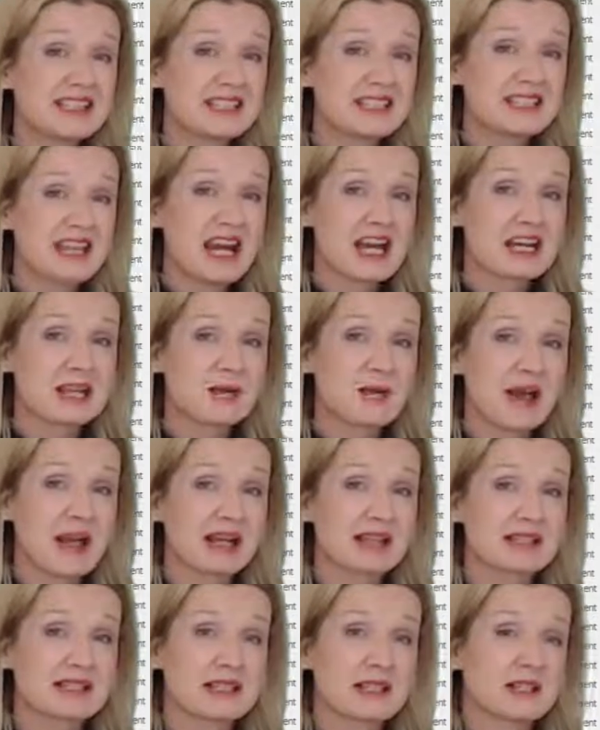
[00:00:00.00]
to data
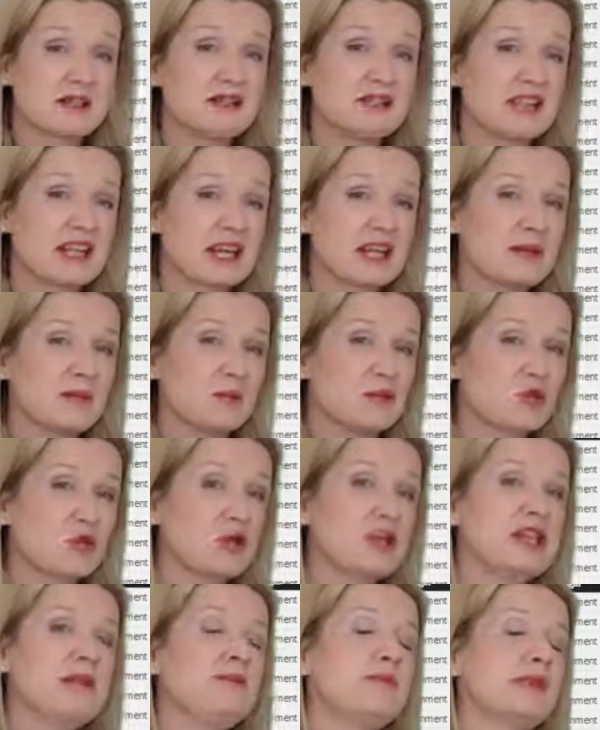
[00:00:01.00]
packs that contain
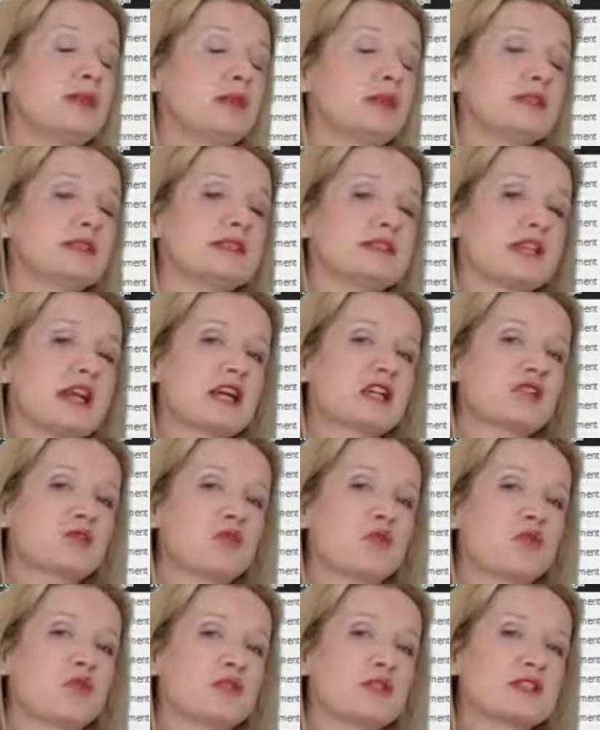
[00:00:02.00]
pre-built
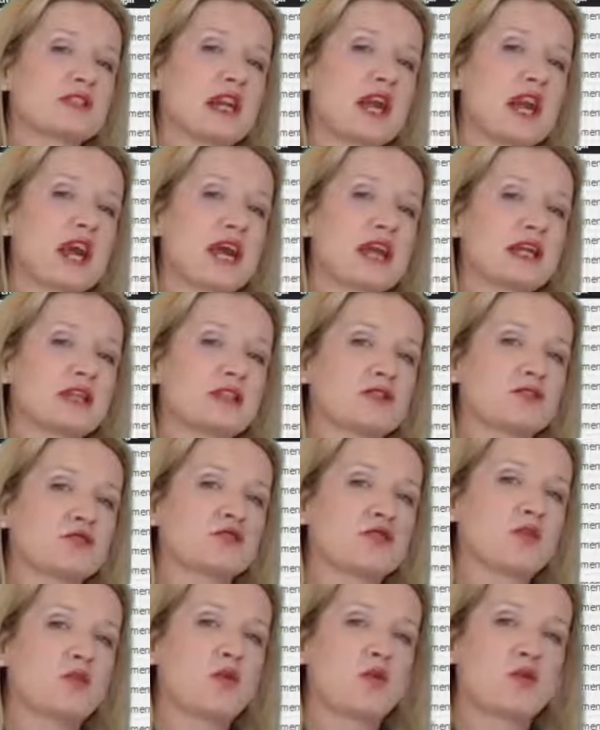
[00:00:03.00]
dashboards and
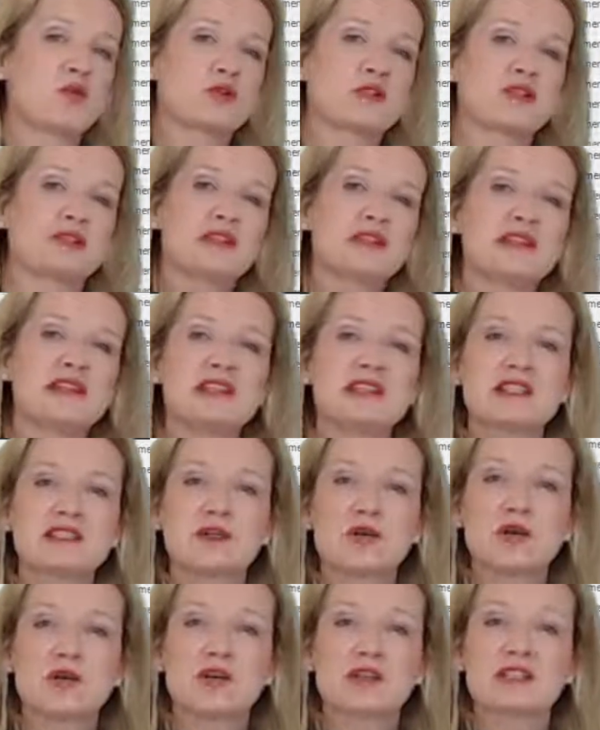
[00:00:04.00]
reports. This
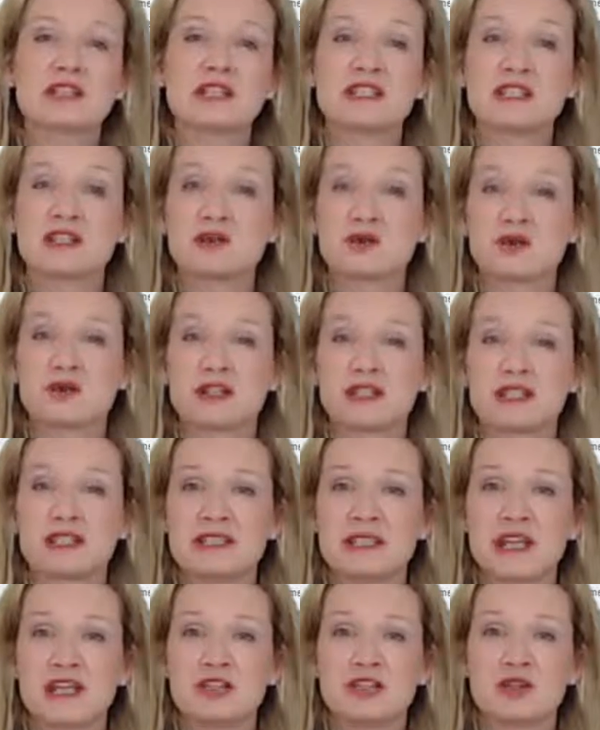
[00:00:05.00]
course is an
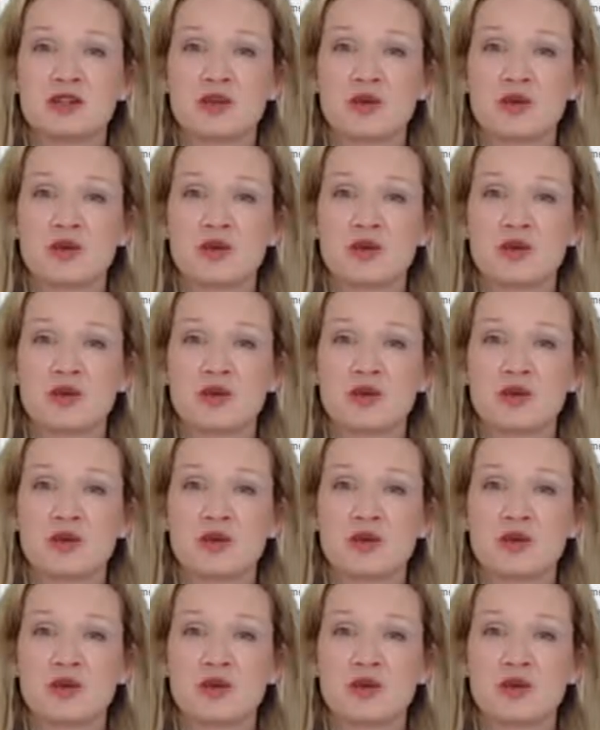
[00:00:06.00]
orientation